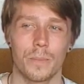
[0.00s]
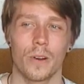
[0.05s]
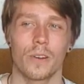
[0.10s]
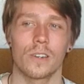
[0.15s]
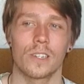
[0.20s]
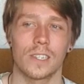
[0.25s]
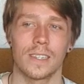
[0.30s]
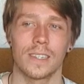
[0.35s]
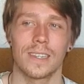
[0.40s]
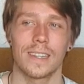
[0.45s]

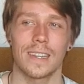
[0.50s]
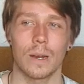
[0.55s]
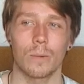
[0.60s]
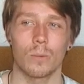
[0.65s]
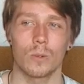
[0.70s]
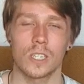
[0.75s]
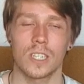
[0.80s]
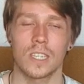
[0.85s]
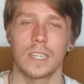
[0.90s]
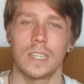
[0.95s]
person
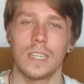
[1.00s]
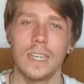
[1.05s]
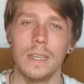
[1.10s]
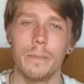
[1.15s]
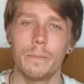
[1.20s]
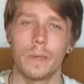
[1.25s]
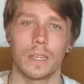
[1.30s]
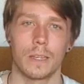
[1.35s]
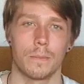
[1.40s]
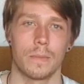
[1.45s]
that was
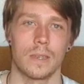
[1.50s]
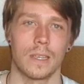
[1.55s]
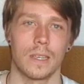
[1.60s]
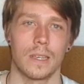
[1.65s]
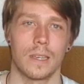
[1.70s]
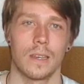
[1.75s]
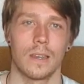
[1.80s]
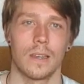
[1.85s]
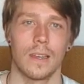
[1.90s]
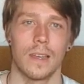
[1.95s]
keeping
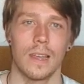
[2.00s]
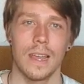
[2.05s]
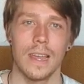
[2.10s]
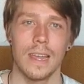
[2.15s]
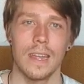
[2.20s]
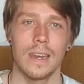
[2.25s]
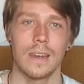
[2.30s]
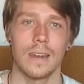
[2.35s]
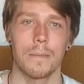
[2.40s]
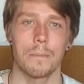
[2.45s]
me
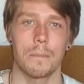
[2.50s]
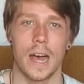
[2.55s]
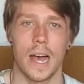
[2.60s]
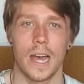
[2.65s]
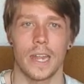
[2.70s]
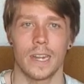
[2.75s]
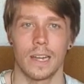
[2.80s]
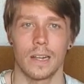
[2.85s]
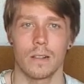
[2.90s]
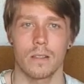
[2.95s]
in
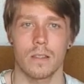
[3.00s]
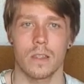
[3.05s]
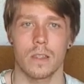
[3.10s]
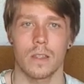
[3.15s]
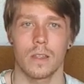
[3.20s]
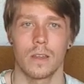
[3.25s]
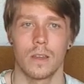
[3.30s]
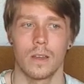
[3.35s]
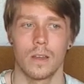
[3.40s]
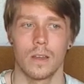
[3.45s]
bad
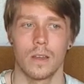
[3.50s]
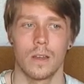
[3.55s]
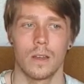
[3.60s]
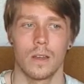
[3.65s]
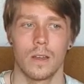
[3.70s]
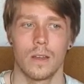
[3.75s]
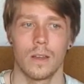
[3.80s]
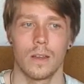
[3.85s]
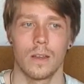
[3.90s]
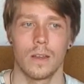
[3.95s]
health.
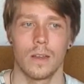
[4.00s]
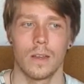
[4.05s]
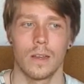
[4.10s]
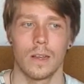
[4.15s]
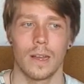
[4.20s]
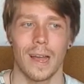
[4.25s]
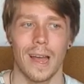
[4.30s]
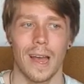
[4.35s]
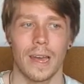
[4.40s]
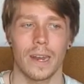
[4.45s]

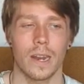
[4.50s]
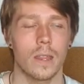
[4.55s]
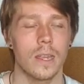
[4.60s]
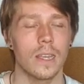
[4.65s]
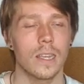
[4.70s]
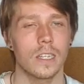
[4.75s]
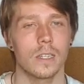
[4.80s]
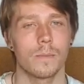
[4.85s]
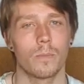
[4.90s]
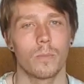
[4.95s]
And I
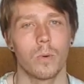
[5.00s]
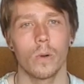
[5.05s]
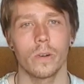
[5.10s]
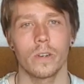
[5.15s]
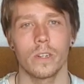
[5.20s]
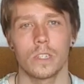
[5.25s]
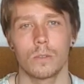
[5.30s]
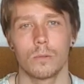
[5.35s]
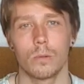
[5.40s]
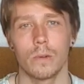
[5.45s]
think it's
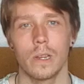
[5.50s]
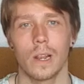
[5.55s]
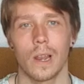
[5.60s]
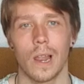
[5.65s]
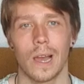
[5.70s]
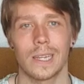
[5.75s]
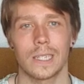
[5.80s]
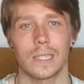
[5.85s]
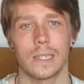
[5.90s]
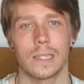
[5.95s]
important to
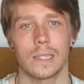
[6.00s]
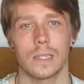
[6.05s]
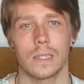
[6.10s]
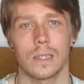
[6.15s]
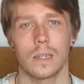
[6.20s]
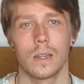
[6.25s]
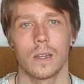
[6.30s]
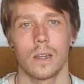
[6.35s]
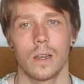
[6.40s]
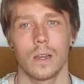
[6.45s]
realize
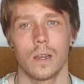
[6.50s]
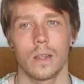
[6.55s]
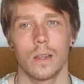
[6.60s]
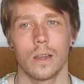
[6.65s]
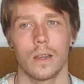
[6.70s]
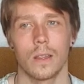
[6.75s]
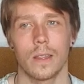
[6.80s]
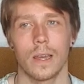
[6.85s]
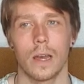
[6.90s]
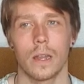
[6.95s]
this,
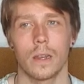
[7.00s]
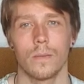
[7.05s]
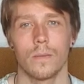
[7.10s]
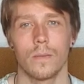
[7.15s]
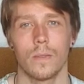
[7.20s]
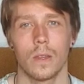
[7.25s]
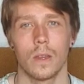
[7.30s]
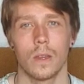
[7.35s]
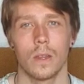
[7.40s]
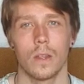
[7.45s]
that
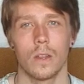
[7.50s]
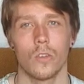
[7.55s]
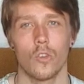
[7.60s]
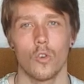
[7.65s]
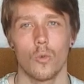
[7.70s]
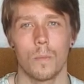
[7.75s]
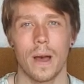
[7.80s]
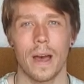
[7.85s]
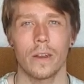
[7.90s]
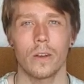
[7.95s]

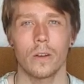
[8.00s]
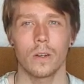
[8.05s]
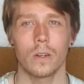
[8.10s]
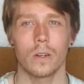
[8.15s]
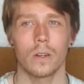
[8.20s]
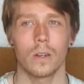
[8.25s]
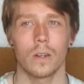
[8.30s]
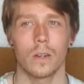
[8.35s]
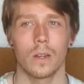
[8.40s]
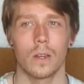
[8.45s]
no
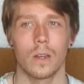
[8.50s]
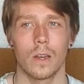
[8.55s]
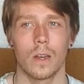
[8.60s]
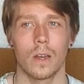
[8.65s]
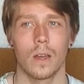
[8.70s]
matter